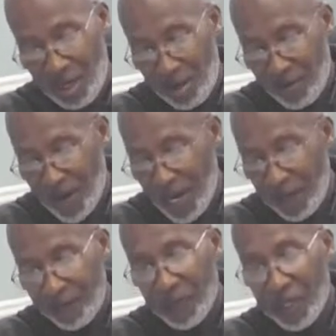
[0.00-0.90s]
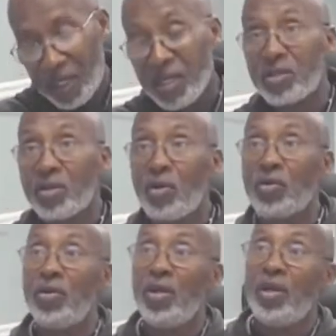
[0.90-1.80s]
All right? And
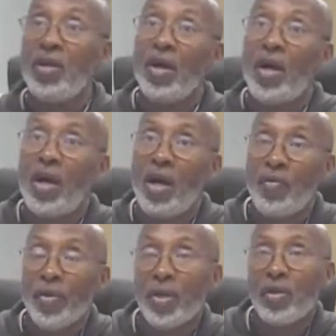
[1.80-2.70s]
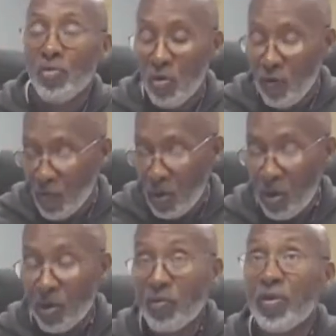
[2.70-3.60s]
so we're going to move
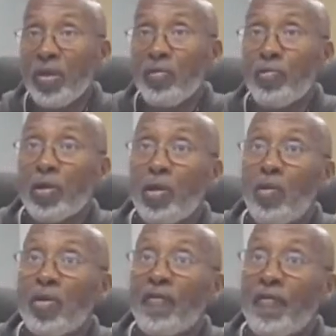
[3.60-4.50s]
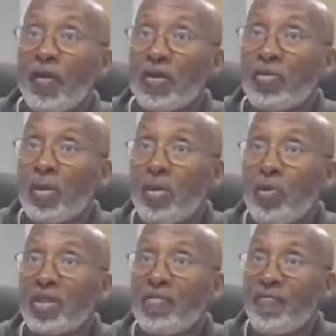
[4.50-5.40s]
on. We went over the first one,
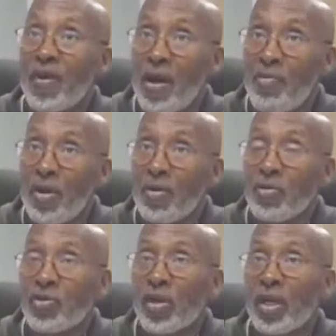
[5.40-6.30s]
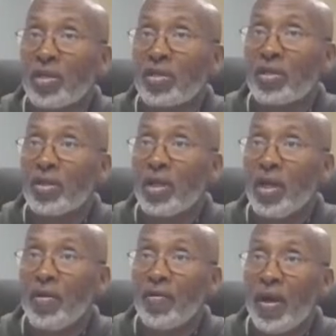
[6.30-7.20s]
what's environmental triggers,
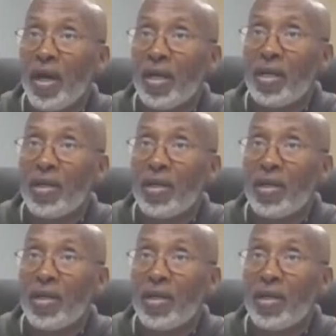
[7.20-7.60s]
right?